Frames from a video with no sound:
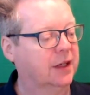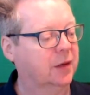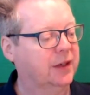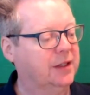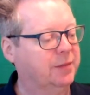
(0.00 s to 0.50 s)

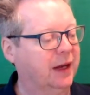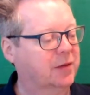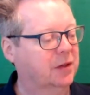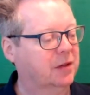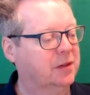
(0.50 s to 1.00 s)
So it is
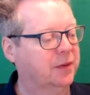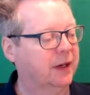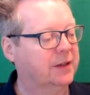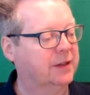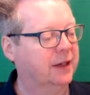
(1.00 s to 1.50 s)
perhaps not
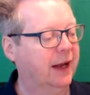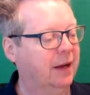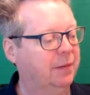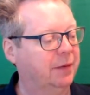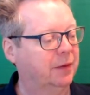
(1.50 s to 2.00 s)
surprising that
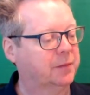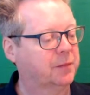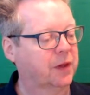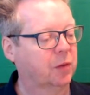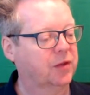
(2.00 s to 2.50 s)
apple,
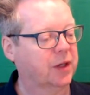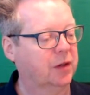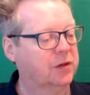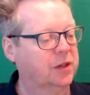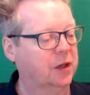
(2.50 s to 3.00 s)
which
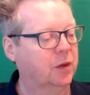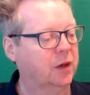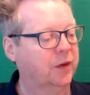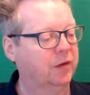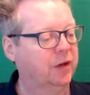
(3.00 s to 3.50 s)
goes so
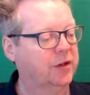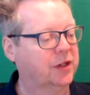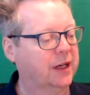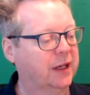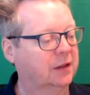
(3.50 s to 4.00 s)
well with
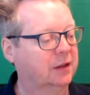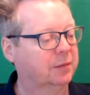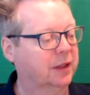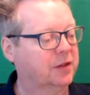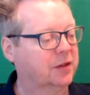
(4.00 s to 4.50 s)
rich,
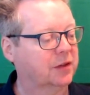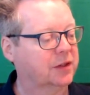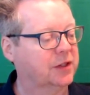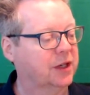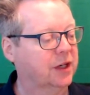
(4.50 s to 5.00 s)
delicate blood
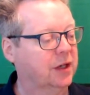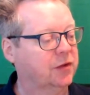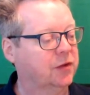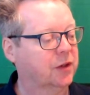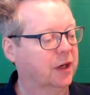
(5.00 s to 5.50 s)
sausage,
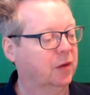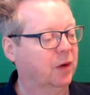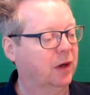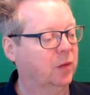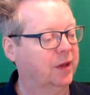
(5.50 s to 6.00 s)
should go
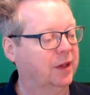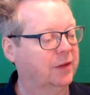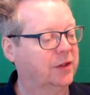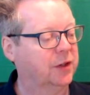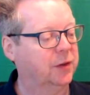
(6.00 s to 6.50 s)
well with
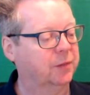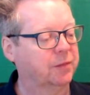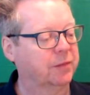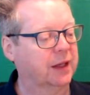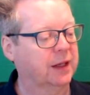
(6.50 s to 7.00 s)
liver too.
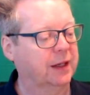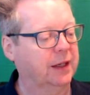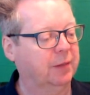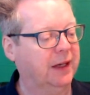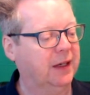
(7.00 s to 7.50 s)

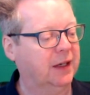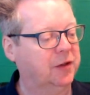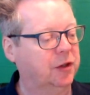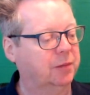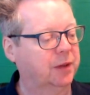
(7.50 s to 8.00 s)
In
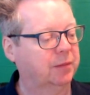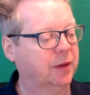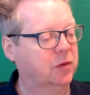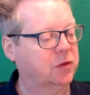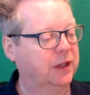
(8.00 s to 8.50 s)
mainland Europe,
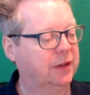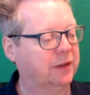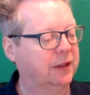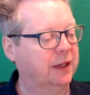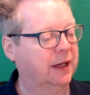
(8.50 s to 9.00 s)
poultry
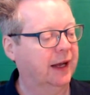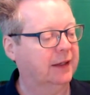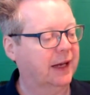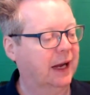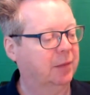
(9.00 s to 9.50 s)
liver
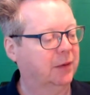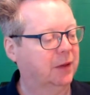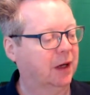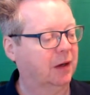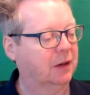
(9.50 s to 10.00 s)
and
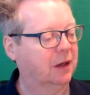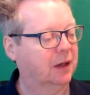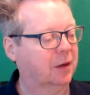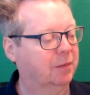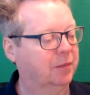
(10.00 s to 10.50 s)
apple are,
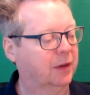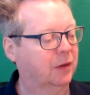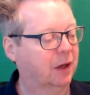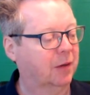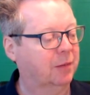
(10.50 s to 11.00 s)
com
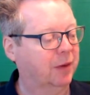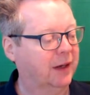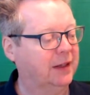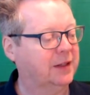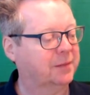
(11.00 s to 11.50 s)

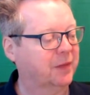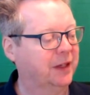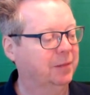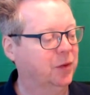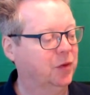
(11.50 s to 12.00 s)
combined
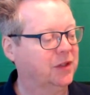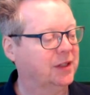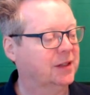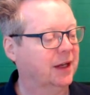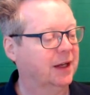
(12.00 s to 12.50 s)
in
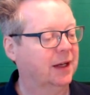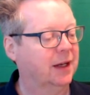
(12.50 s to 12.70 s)
mousses,